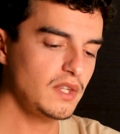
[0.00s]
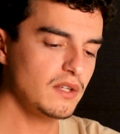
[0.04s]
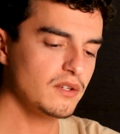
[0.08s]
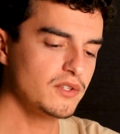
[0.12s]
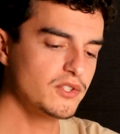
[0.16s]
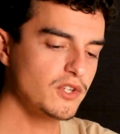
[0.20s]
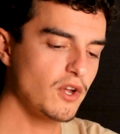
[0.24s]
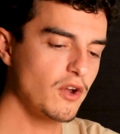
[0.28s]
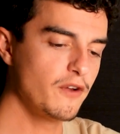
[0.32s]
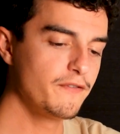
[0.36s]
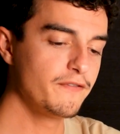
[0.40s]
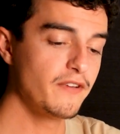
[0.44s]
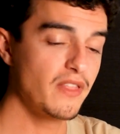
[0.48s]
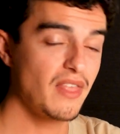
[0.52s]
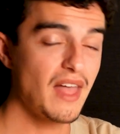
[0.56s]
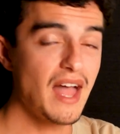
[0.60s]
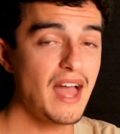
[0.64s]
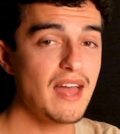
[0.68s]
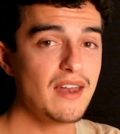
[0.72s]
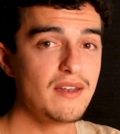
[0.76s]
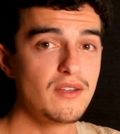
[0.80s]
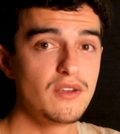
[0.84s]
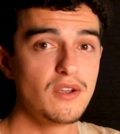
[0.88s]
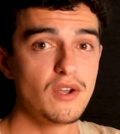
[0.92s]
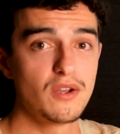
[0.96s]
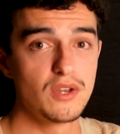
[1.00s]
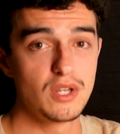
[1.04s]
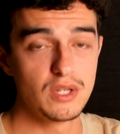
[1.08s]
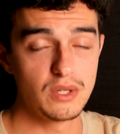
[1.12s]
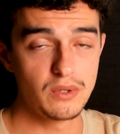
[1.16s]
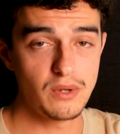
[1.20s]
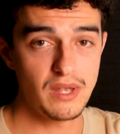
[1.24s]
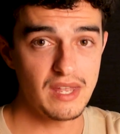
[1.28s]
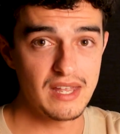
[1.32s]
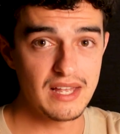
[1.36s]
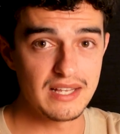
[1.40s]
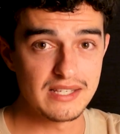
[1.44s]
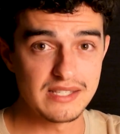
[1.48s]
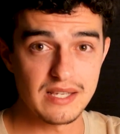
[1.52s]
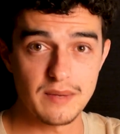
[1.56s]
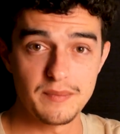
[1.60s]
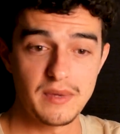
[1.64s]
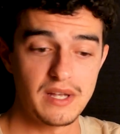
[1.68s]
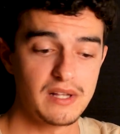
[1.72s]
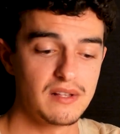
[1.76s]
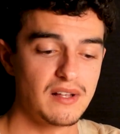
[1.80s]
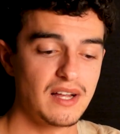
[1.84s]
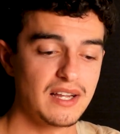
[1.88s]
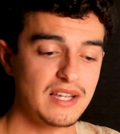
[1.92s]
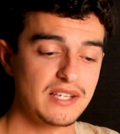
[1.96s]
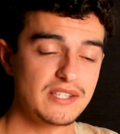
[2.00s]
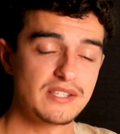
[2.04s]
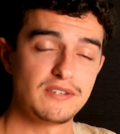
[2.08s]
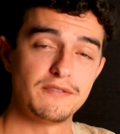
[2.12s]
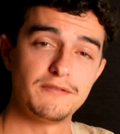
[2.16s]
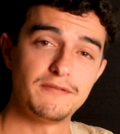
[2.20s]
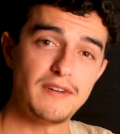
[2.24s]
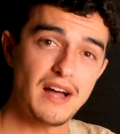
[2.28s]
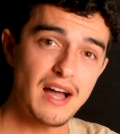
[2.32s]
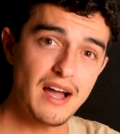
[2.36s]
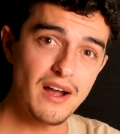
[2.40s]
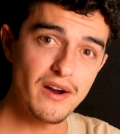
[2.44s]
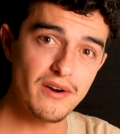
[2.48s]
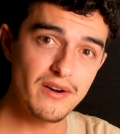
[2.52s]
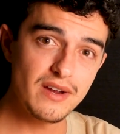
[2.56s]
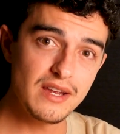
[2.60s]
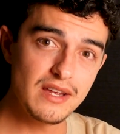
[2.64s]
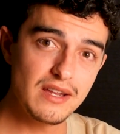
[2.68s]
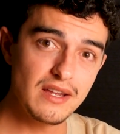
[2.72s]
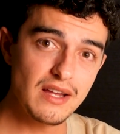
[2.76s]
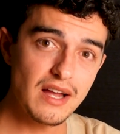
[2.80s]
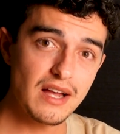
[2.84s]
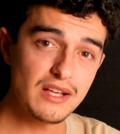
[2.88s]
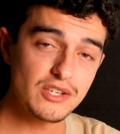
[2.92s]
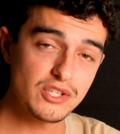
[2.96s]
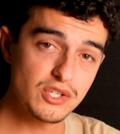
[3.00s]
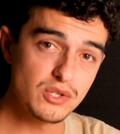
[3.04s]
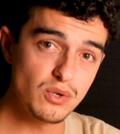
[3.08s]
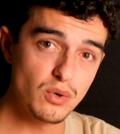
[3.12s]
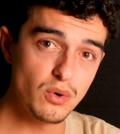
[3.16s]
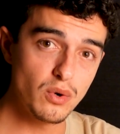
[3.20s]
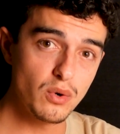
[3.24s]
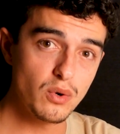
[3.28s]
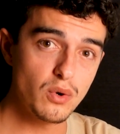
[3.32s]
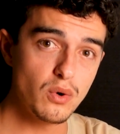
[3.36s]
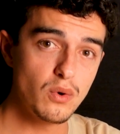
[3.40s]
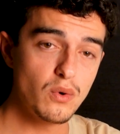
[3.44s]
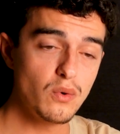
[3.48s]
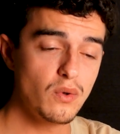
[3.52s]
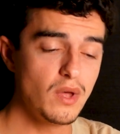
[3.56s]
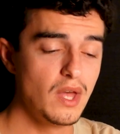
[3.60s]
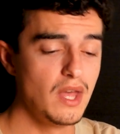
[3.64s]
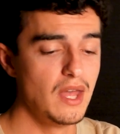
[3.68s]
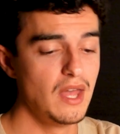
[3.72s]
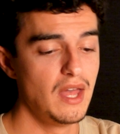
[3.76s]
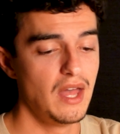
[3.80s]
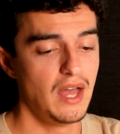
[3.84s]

So for that, you're looking at something like a Safari snorkel